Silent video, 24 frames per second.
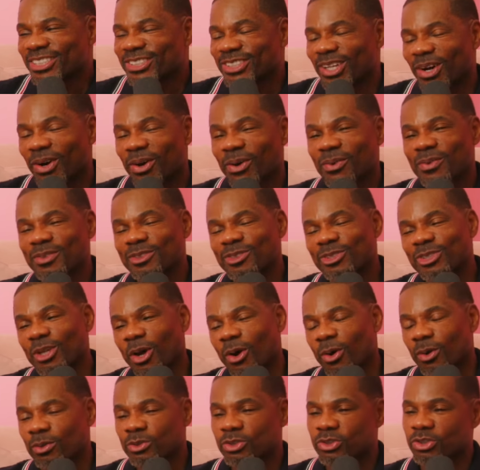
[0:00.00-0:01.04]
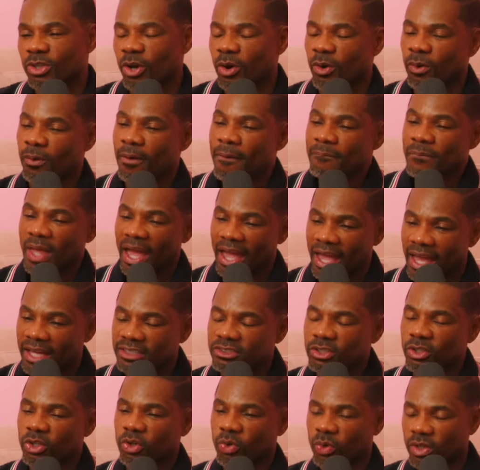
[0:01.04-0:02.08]
So
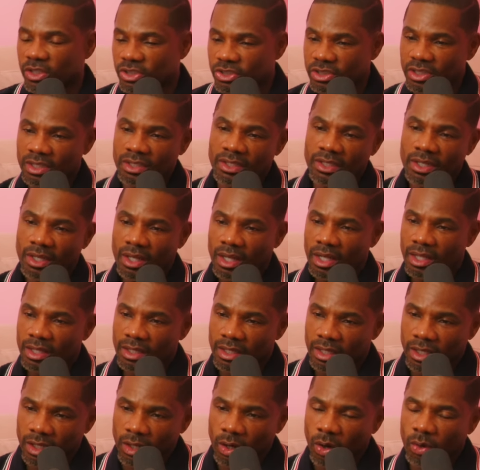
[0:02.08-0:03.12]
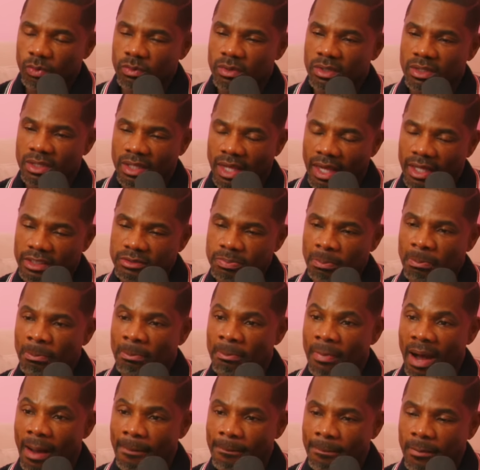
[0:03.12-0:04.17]
as a Christian, you know, yes,
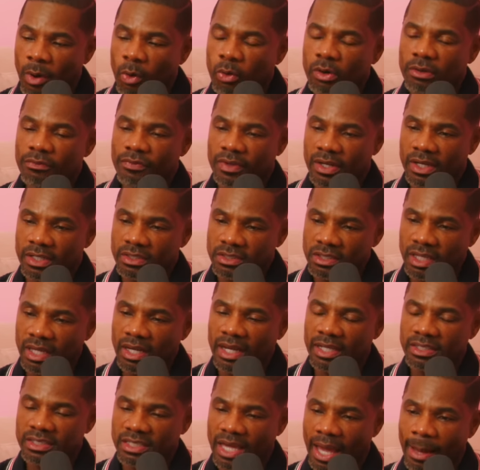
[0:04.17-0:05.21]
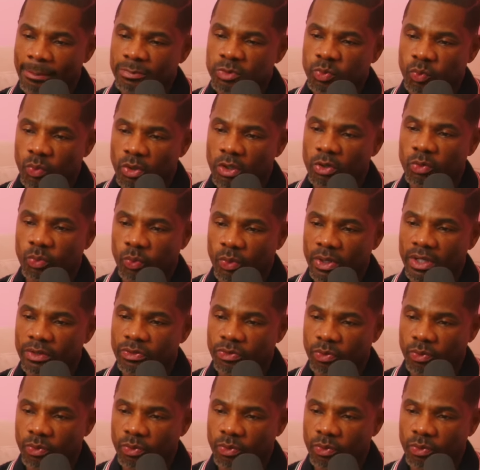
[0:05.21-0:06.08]
my motive and intent at times will read